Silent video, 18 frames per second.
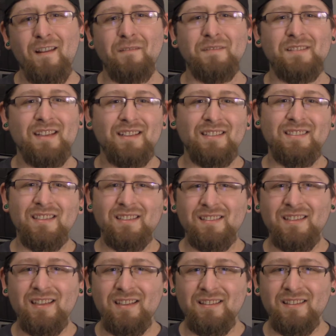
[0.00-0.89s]
I was like
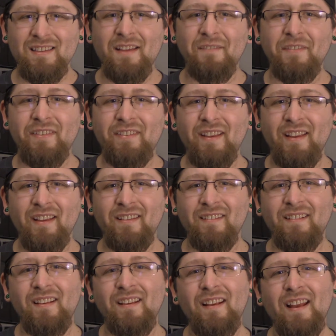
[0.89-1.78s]
16,
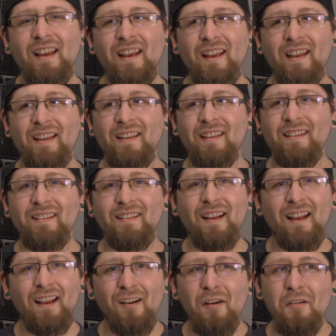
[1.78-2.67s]
17, and
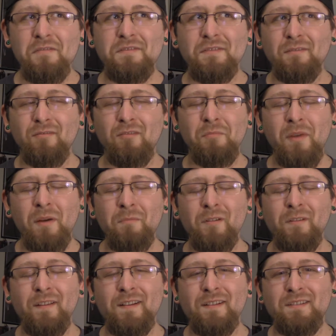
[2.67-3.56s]
I also
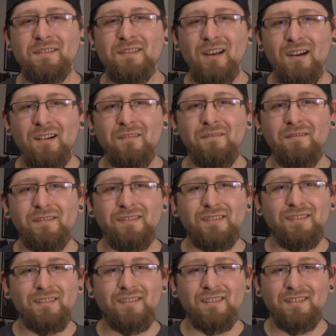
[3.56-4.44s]
remember that Doug
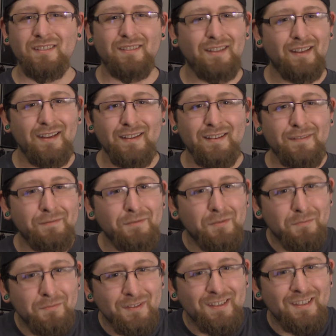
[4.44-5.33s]
was kind of
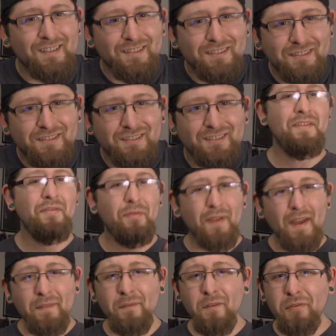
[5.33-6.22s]
a bitch.
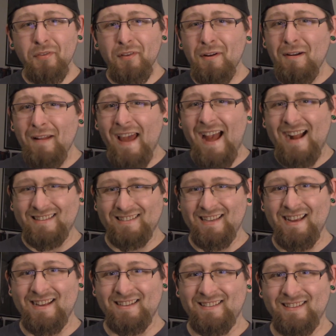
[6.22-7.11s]
Then the third act
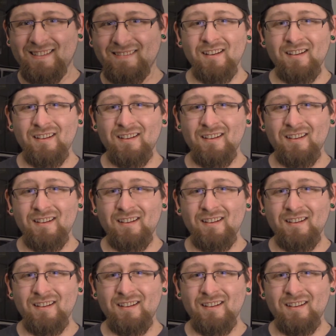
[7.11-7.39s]
hit.